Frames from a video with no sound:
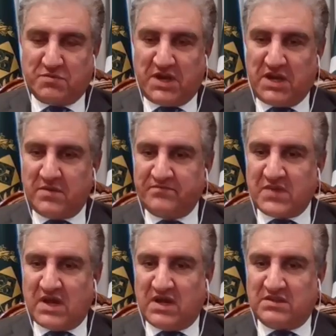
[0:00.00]
Kashmir,
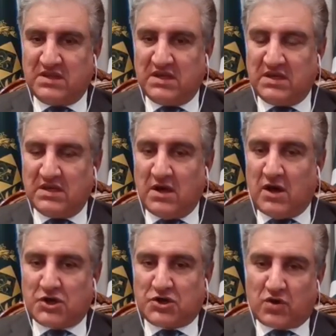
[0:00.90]
the
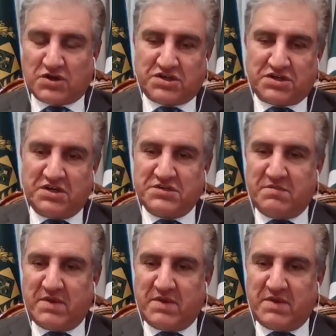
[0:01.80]
atrocities